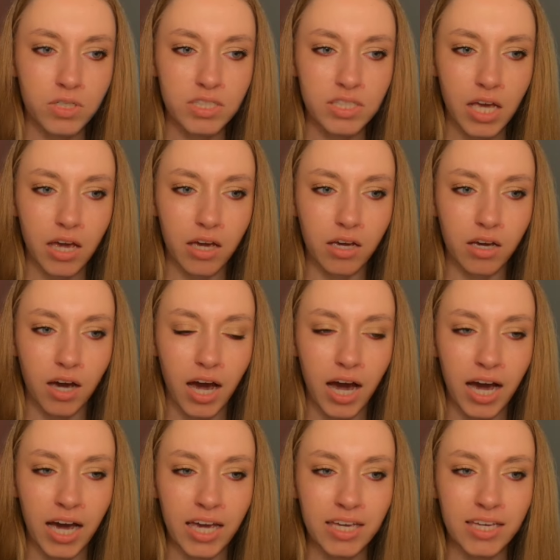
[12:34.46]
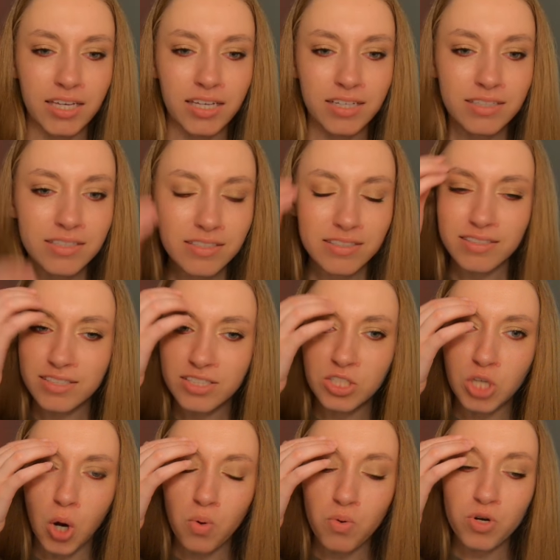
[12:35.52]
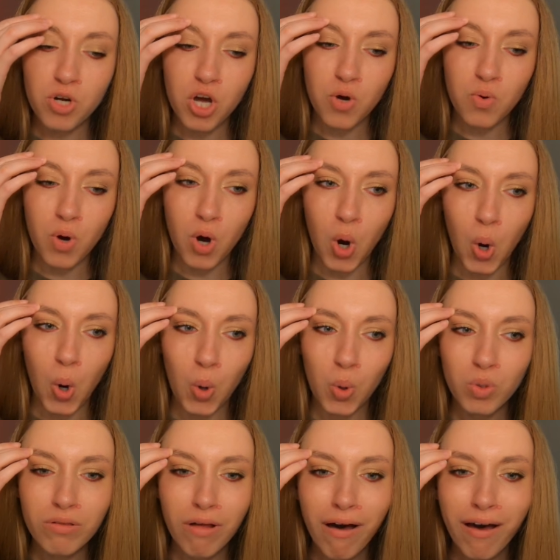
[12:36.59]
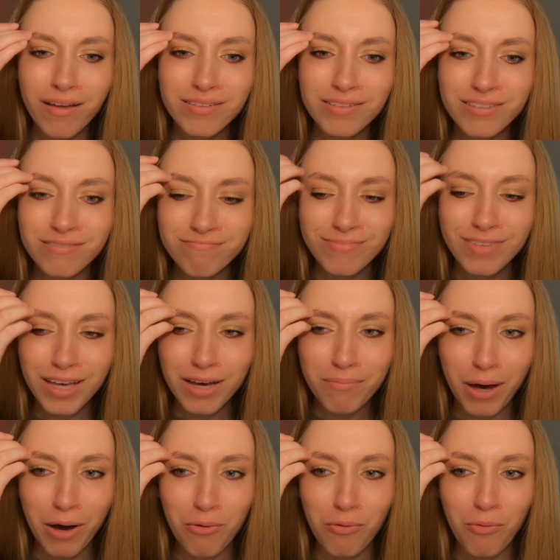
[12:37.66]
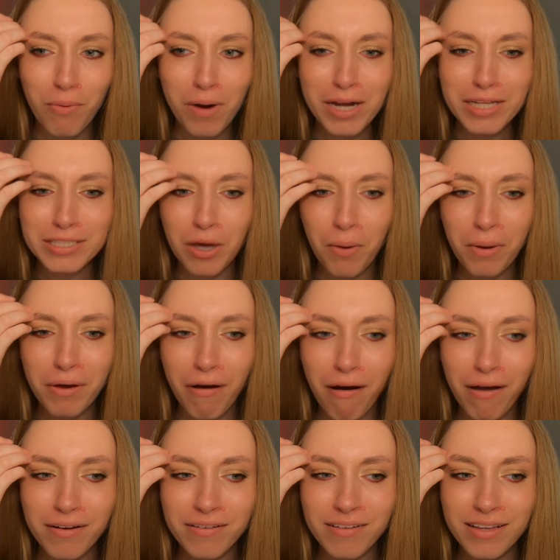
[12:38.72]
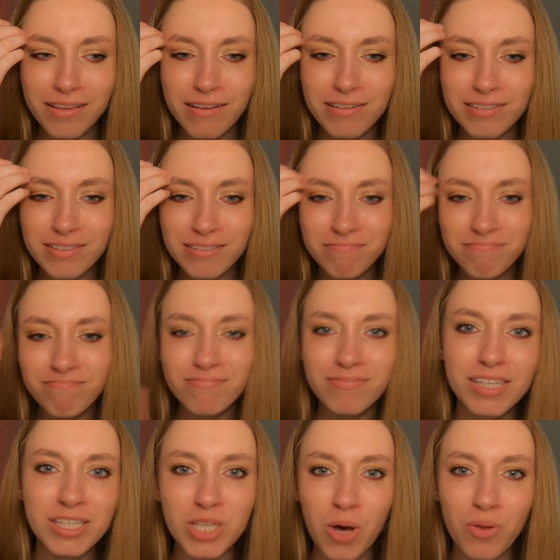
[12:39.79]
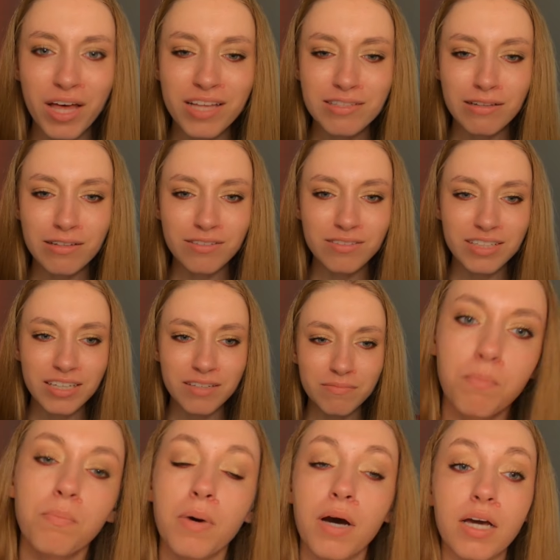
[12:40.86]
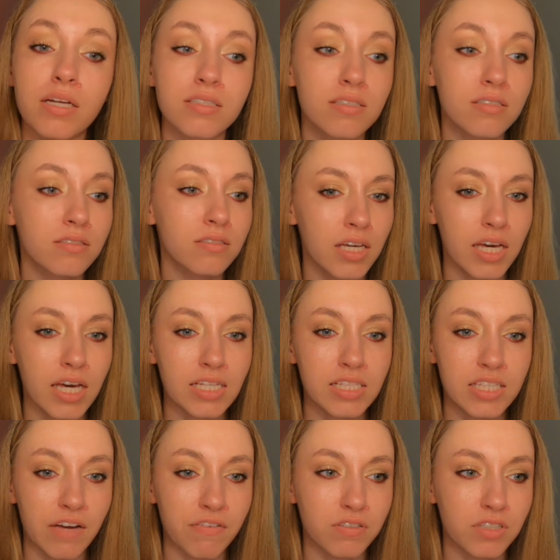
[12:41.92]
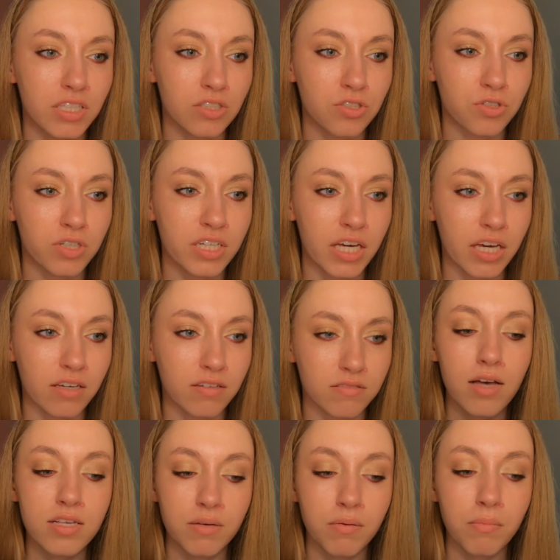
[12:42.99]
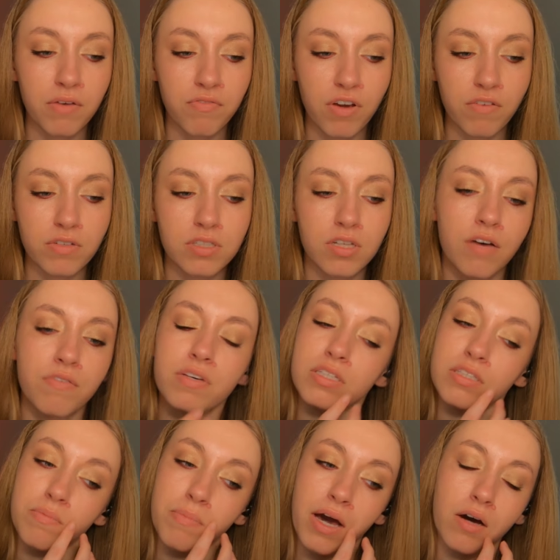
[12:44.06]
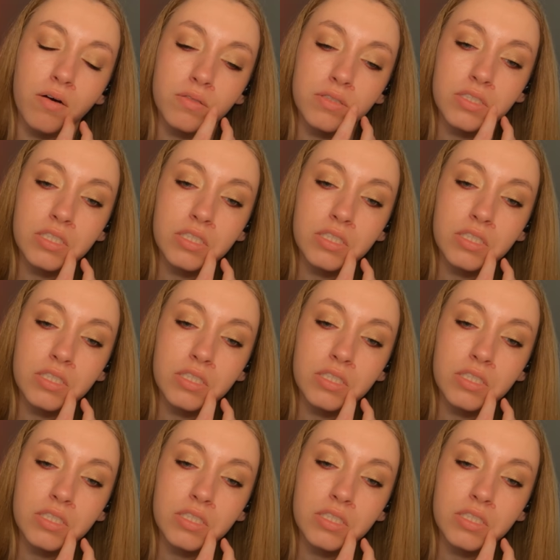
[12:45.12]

say, I don't know a whole lot about what is going on in this. So that's a little neat, but it's definitely intriguing. Some of my favorite stuff is about